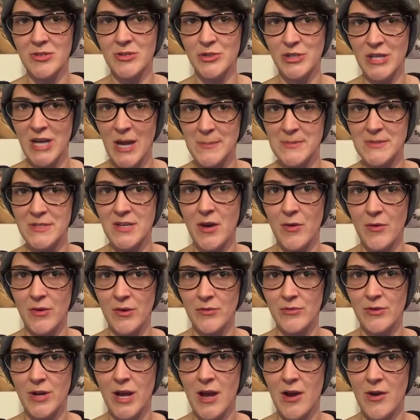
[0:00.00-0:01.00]
crap's going
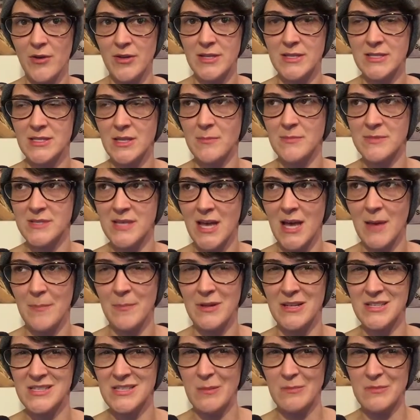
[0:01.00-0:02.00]
around and something's
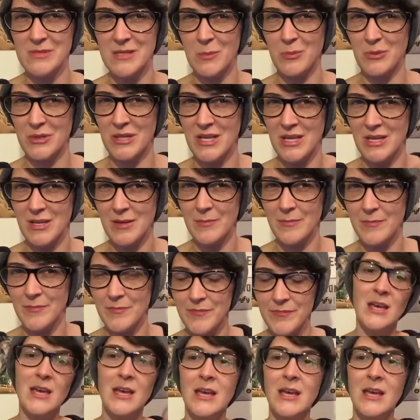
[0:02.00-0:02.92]
happening, something's up with him.